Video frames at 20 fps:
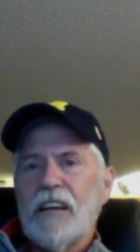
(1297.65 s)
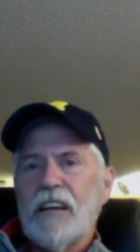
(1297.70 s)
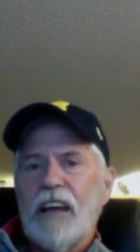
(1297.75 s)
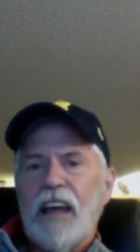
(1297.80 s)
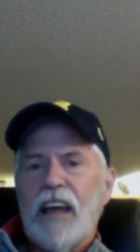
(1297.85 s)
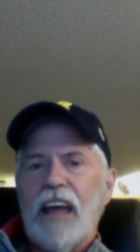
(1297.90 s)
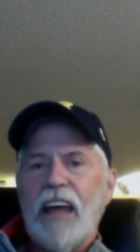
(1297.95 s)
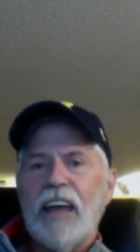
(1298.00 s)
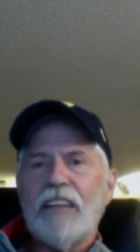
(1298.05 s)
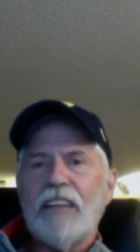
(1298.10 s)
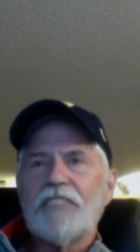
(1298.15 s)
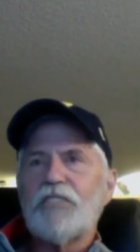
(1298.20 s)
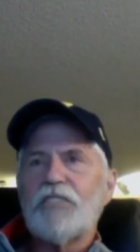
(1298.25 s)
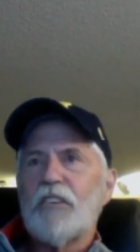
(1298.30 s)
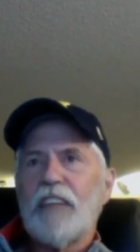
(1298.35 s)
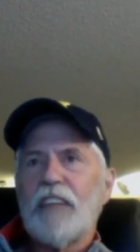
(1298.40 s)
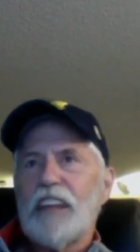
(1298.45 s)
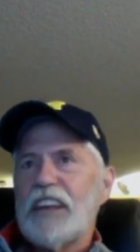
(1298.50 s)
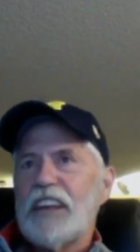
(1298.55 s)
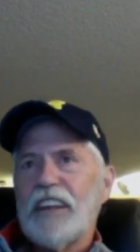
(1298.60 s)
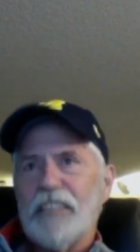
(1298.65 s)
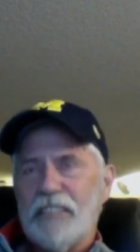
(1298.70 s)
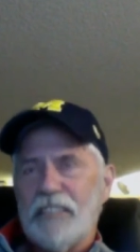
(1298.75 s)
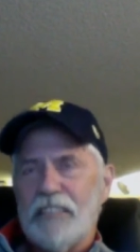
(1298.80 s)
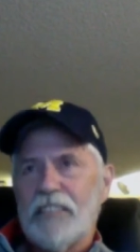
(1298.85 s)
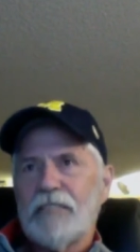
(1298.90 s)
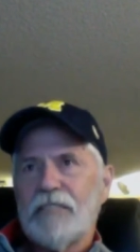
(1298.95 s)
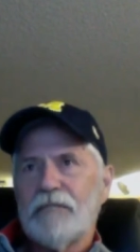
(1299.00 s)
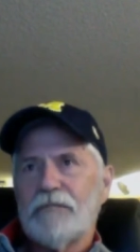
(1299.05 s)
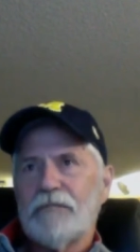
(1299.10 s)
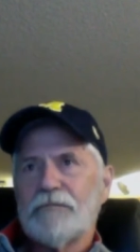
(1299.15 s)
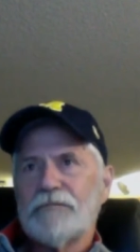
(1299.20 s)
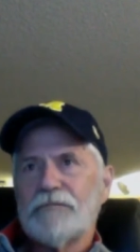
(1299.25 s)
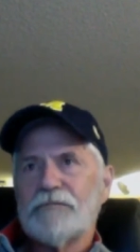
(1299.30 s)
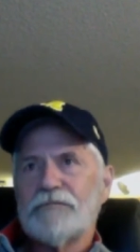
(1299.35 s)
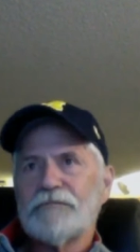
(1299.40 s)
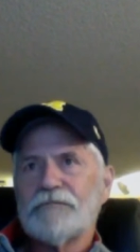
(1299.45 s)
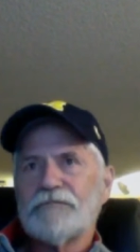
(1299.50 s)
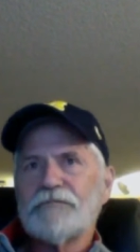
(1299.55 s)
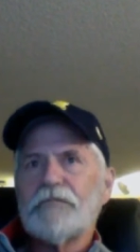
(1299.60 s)
And so they didn't.
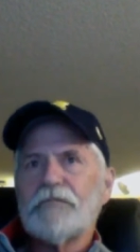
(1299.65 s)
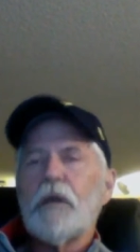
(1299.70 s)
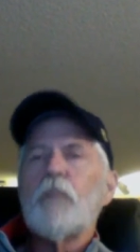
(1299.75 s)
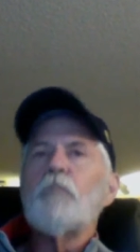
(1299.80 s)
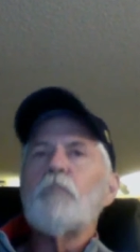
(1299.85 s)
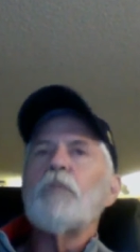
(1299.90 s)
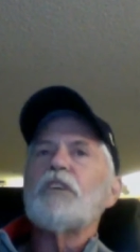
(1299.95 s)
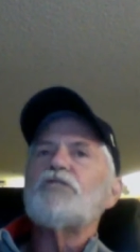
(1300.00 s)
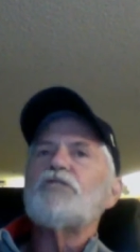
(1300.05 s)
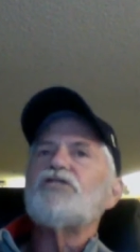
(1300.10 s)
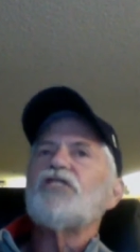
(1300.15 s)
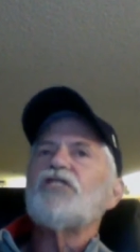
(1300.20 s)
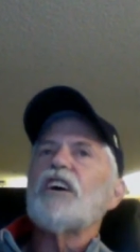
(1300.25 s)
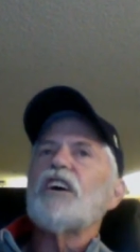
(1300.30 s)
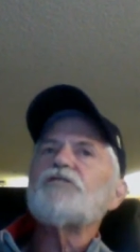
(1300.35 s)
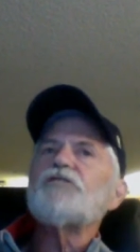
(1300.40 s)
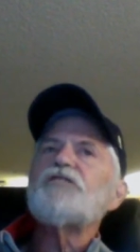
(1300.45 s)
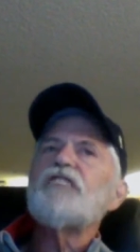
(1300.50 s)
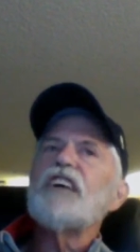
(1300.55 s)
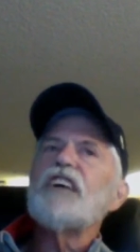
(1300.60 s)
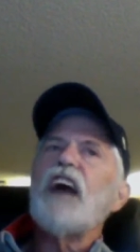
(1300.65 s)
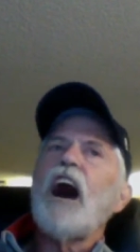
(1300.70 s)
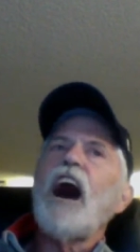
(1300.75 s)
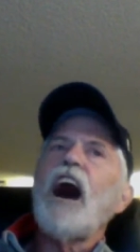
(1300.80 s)
But just the